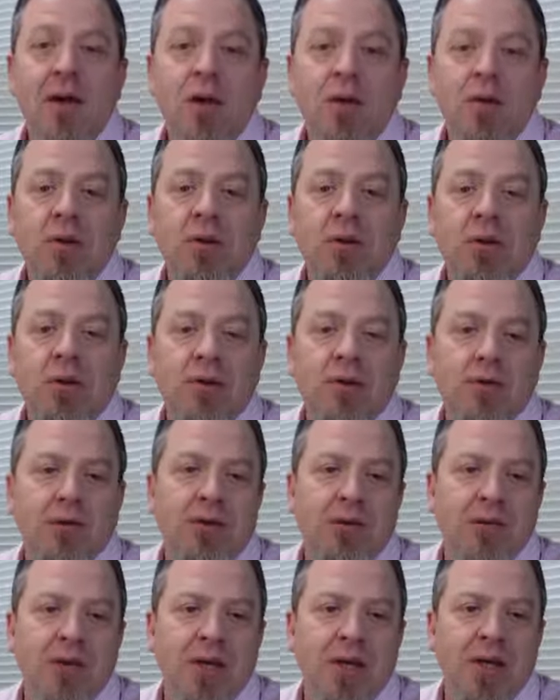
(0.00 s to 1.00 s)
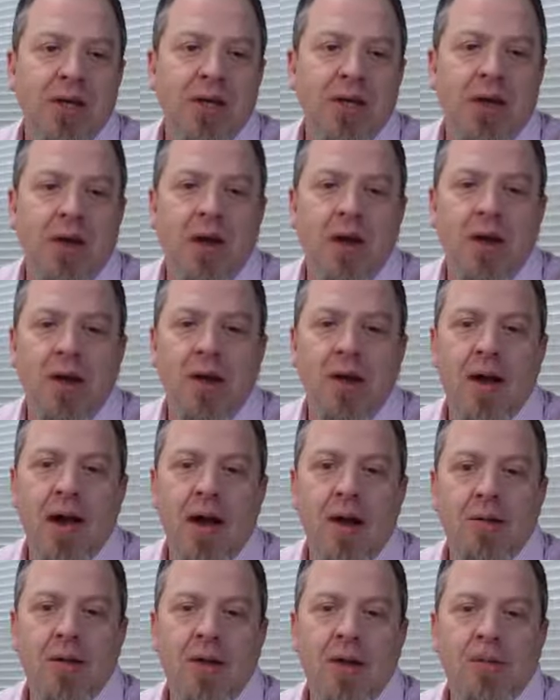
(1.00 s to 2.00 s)
which shows me
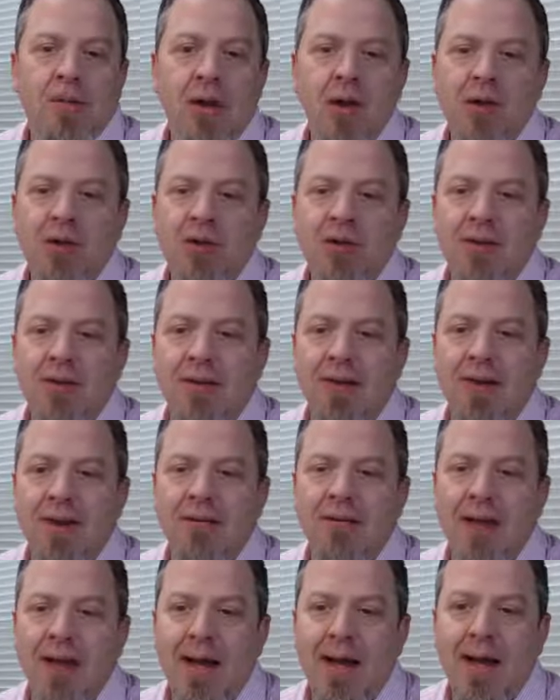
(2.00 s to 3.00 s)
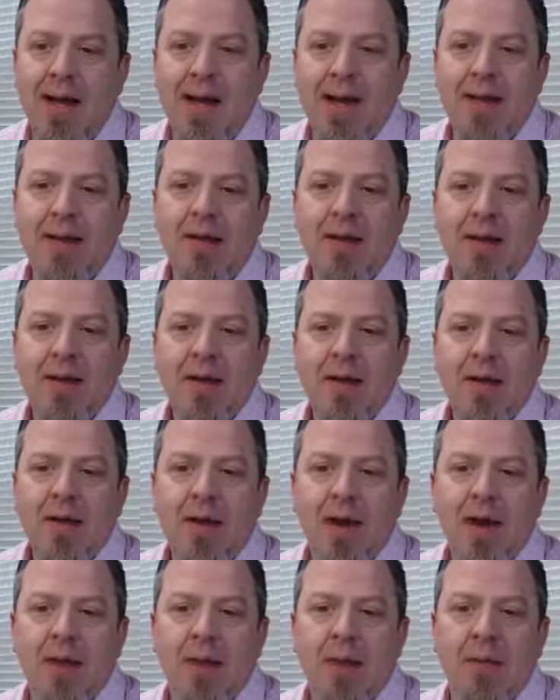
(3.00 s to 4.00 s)
how many posts that I've had,
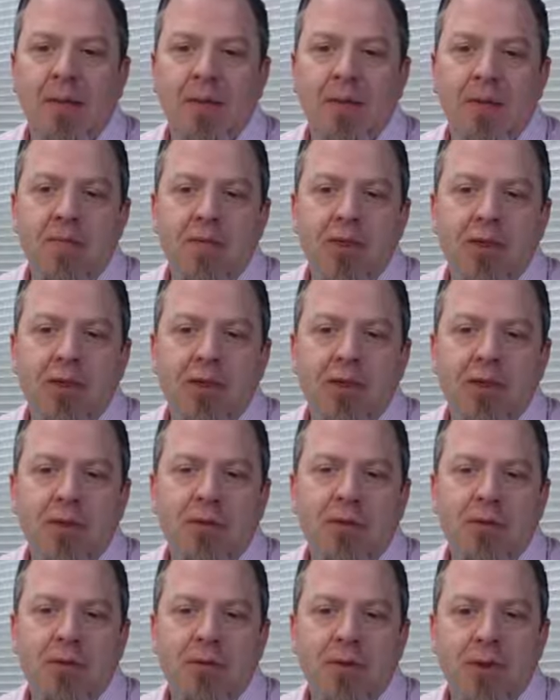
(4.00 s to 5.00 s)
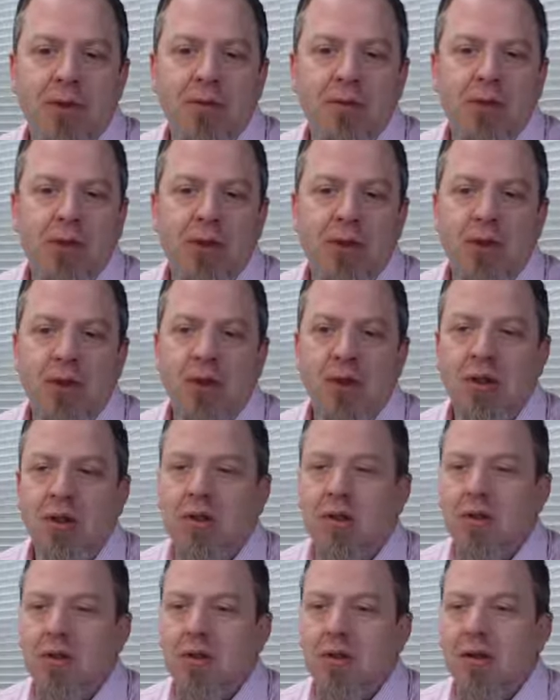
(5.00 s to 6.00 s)
the most used
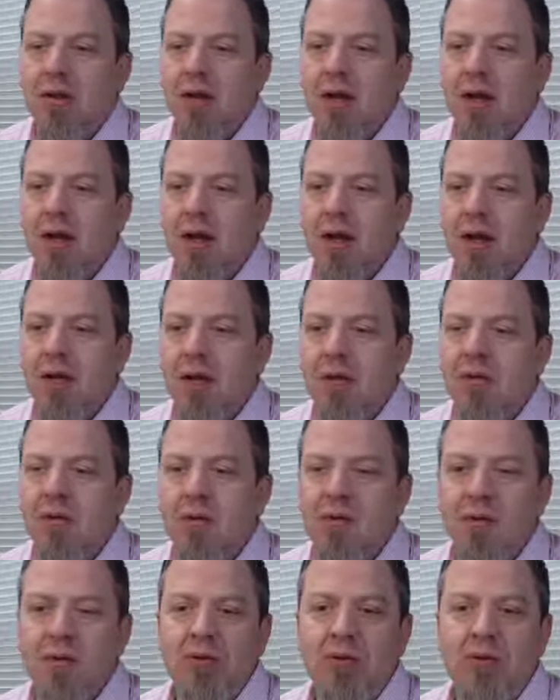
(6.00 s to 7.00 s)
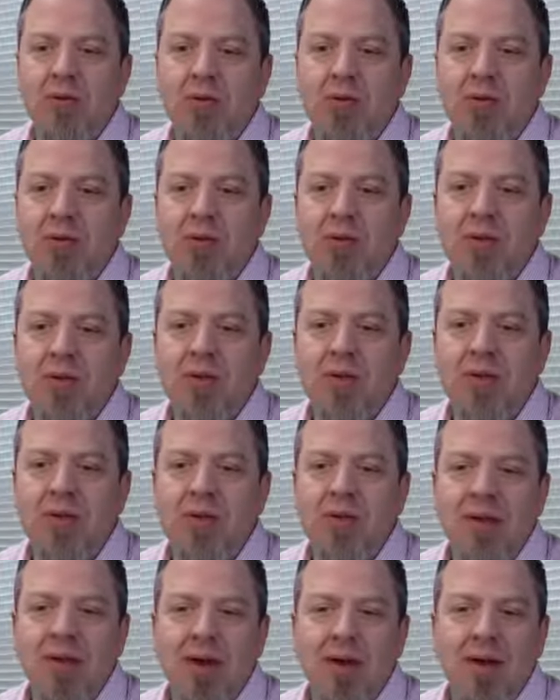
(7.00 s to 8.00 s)
filter, the most
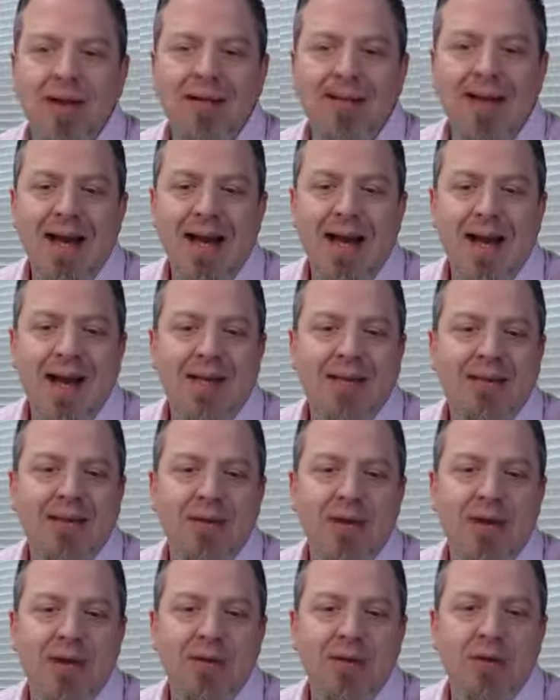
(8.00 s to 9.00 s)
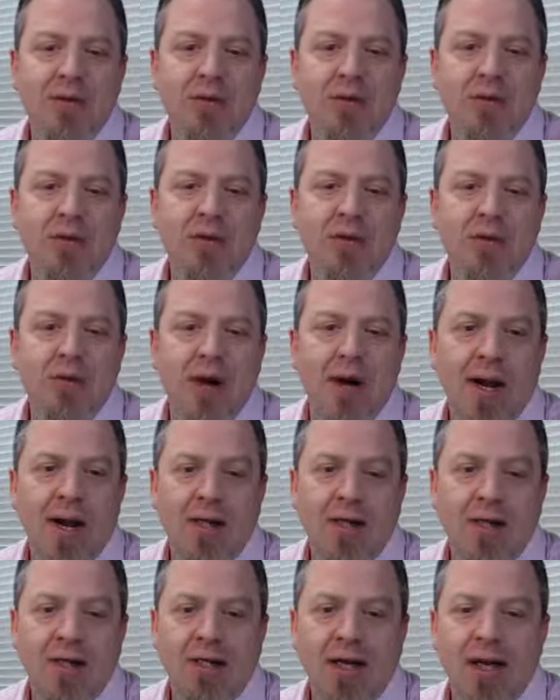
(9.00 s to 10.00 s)
used tag that I've used, or
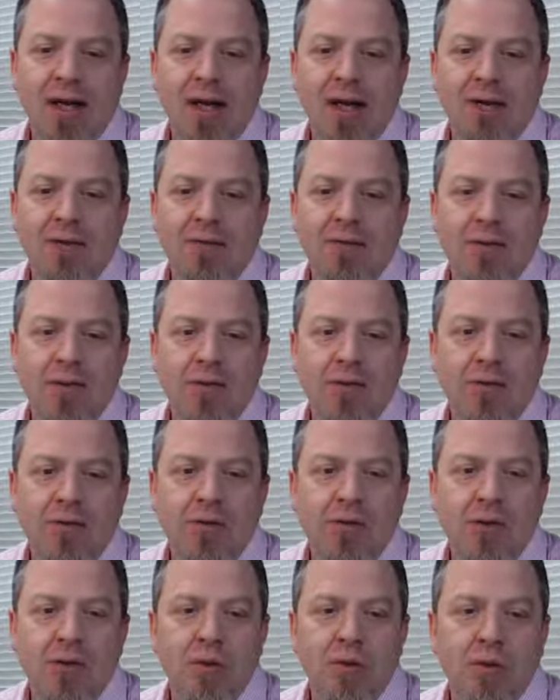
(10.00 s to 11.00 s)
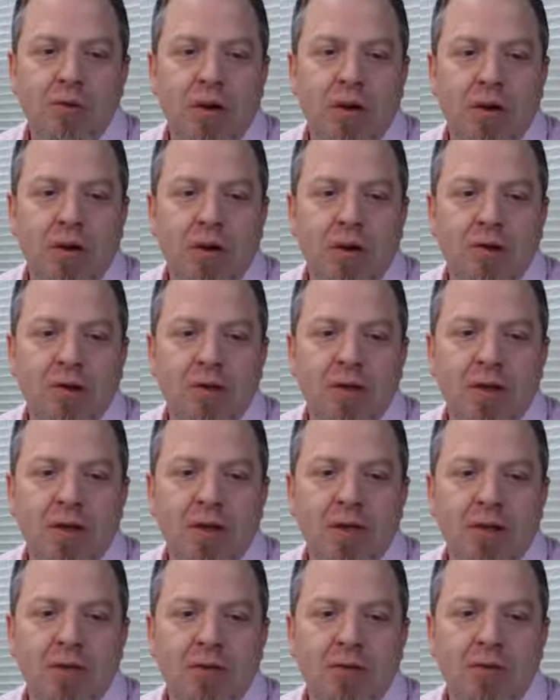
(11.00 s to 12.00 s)
hashtag for those of you are
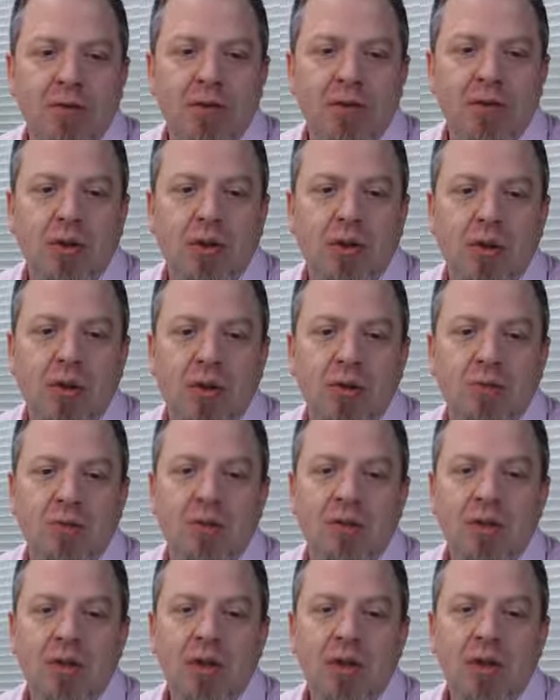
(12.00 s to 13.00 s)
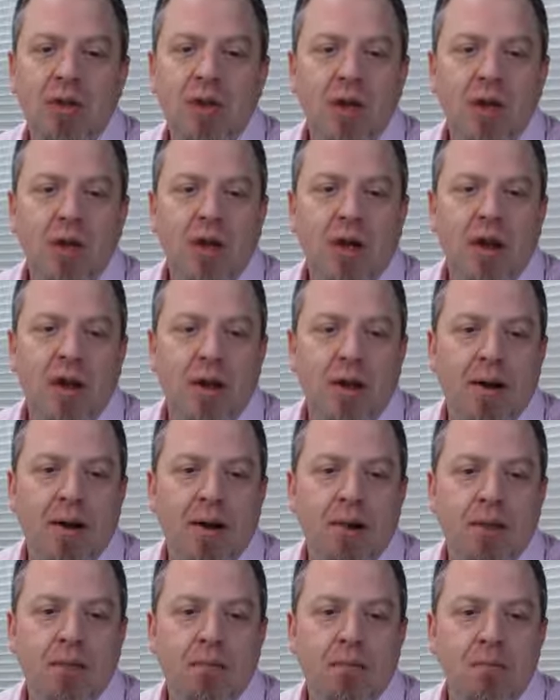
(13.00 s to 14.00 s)
thinking in those terms,
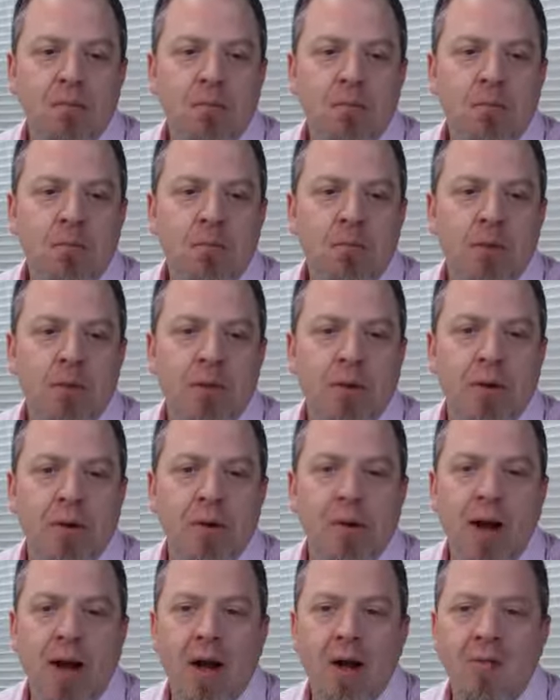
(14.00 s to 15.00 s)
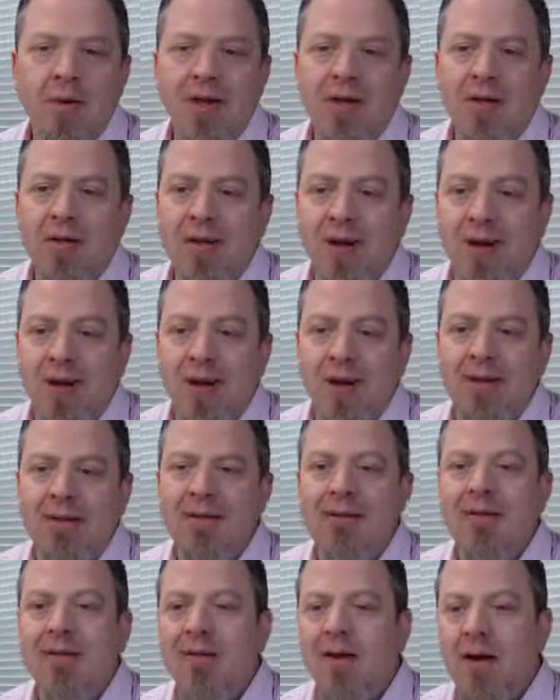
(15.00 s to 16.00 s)
how many
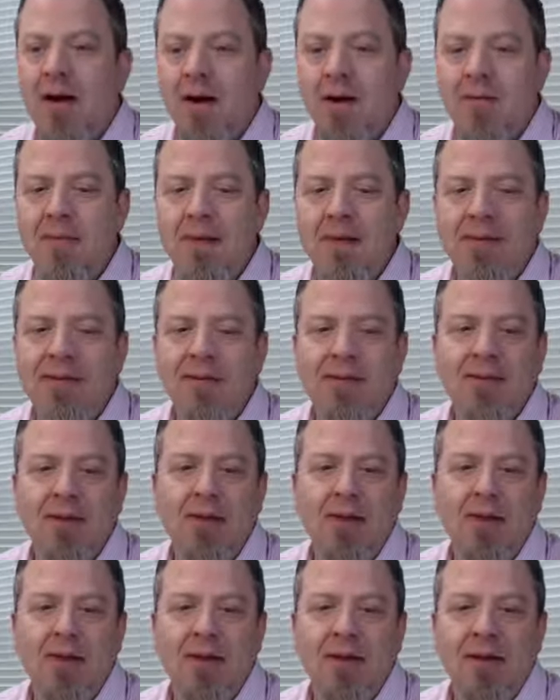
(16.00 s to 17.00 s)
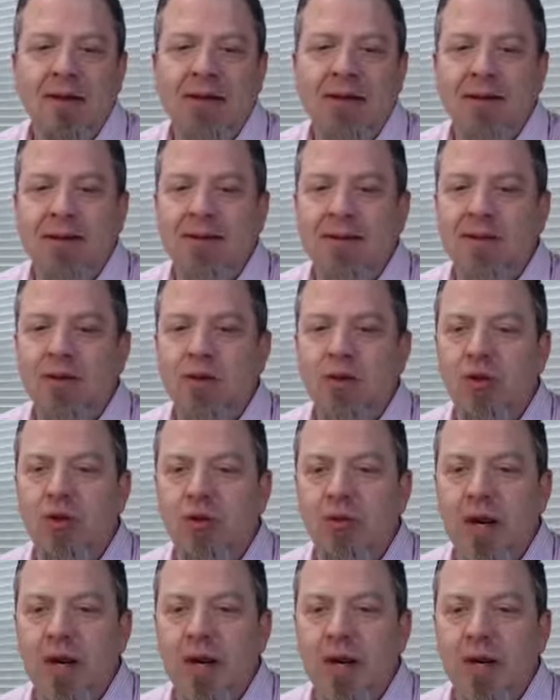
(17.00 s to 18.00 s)
likes and comments. Again, it's a
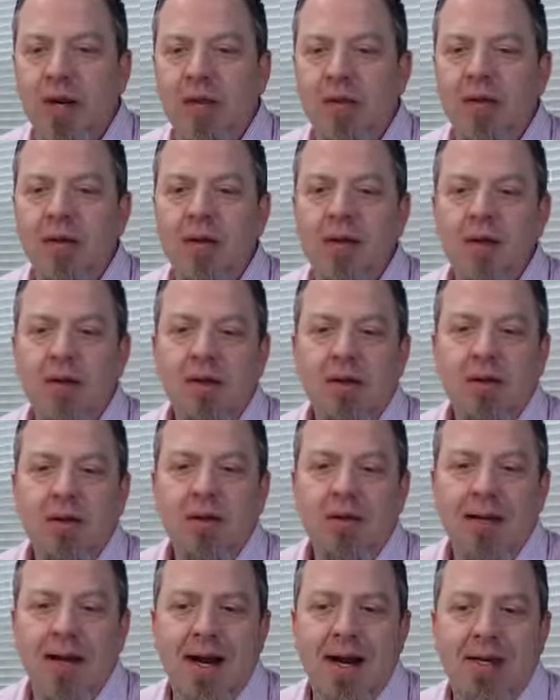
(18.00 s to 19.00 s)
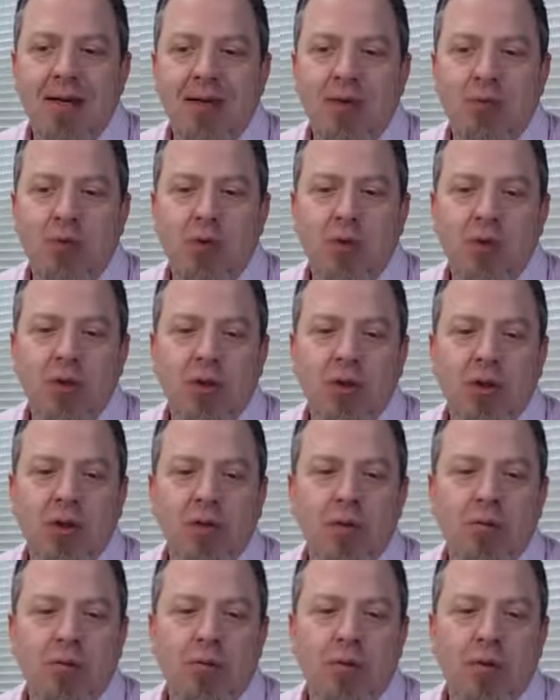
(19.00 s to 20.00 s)
great dashboard.
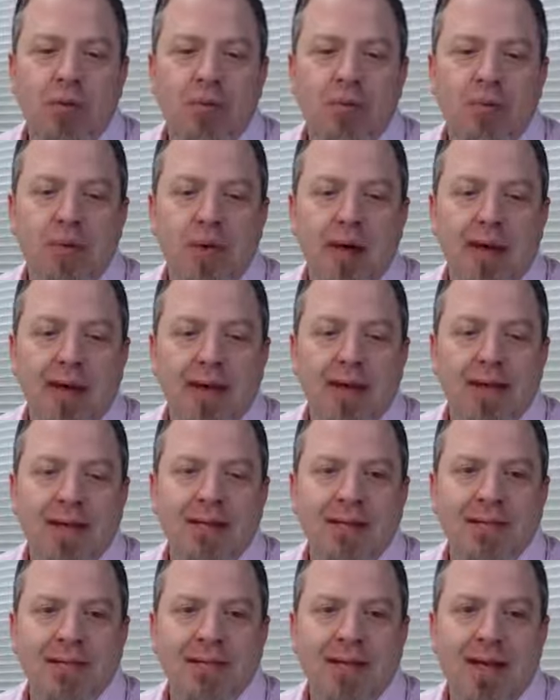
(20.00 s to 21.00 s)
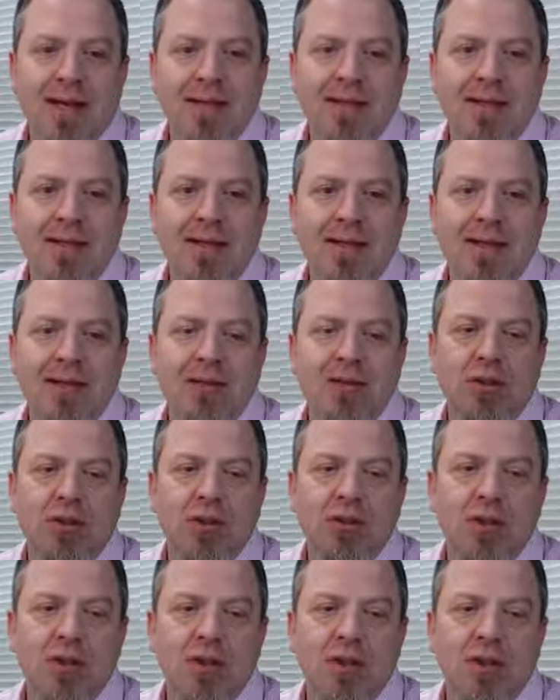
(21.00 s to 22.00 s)
So for brands, I think as
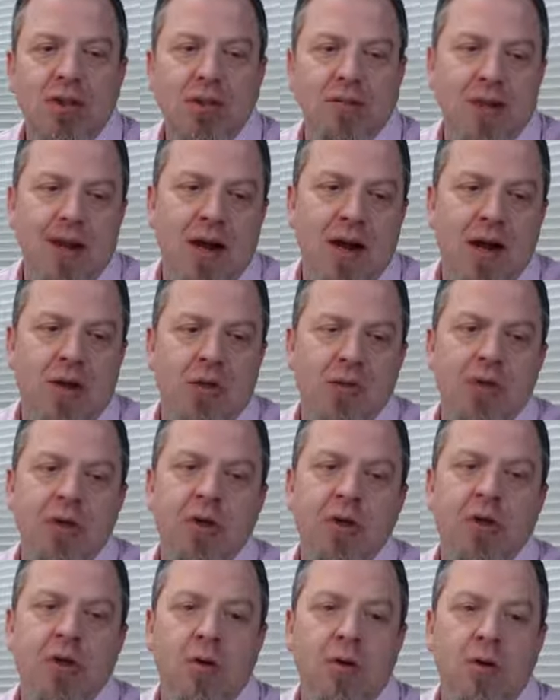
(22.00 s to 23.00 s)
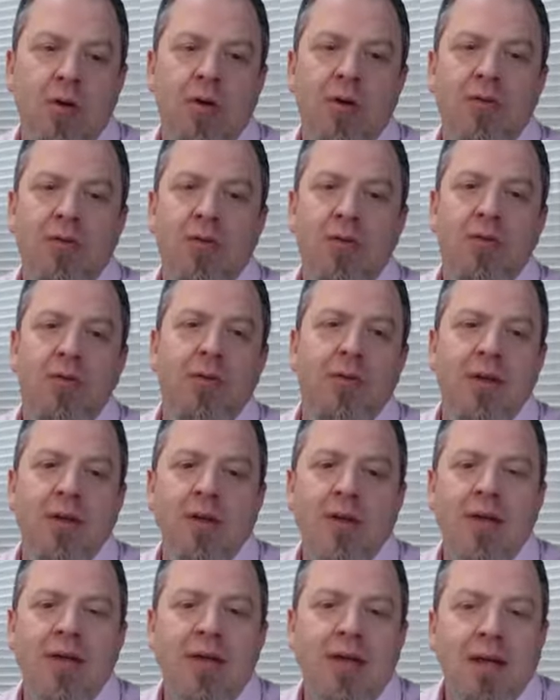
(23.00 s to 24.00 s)
you think about when you're going through
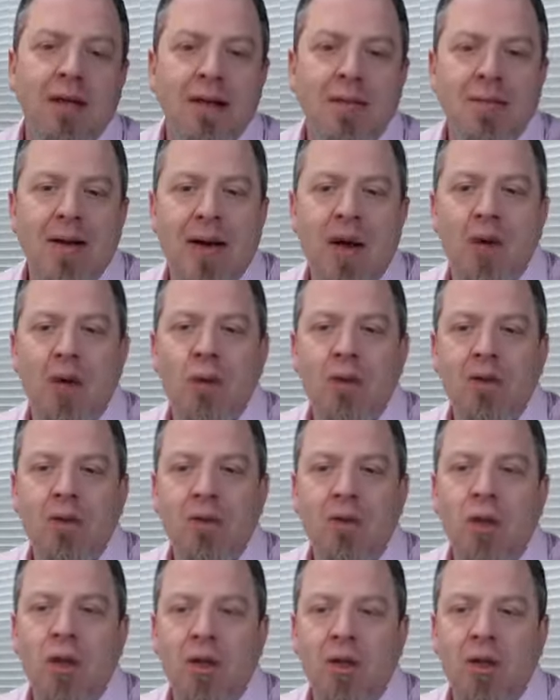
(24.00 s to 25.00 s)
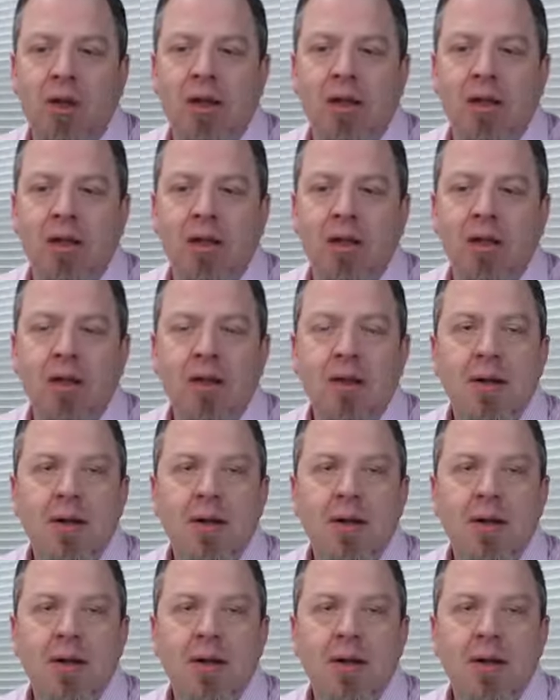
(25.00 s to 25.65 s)
and thinking about what's working,